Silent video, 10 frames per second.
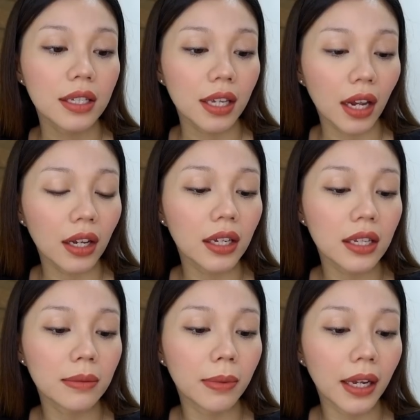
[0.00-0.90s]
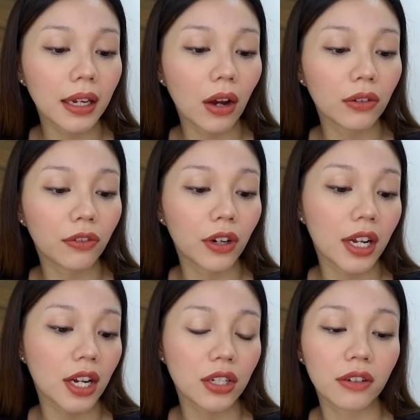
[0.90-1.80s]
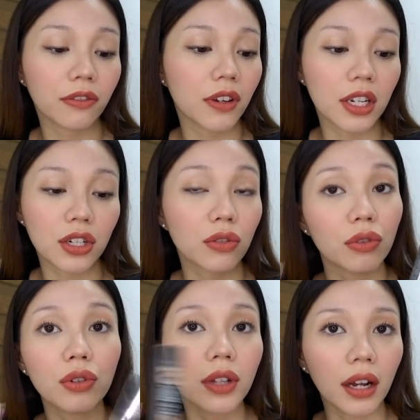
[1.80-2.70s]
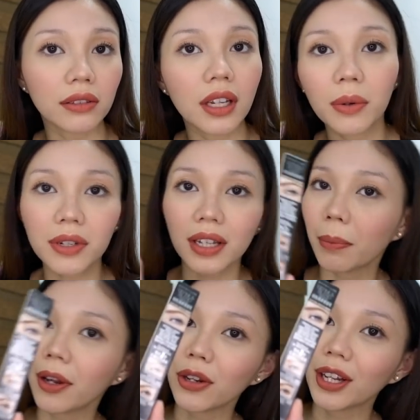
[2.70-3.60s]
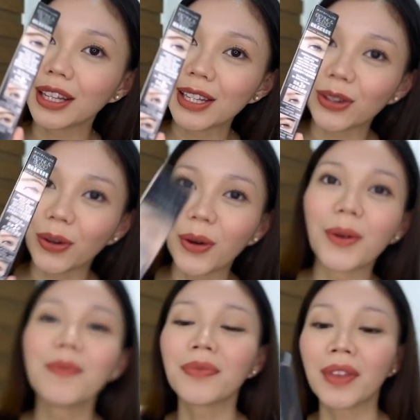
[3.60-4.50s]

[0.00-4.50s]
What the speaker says: second is blend out for a natural finish. So, yun lang. Dalawang step lang yun nandito. So,